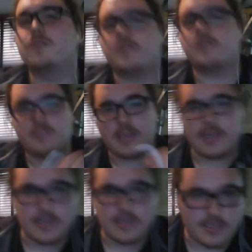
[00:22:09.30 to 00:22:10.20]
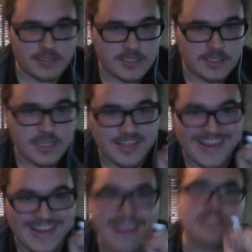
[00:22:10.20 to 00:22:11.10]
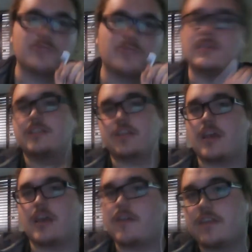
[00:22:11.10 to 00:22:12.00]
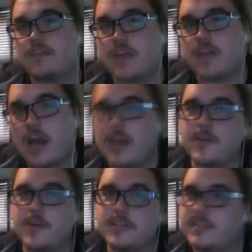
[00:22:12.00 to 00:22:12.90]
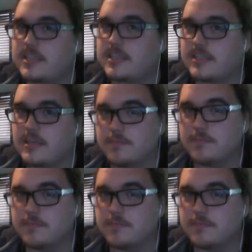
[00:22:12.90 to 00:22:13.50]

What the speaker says: you're saying is the next one is going to have an even higher necessity.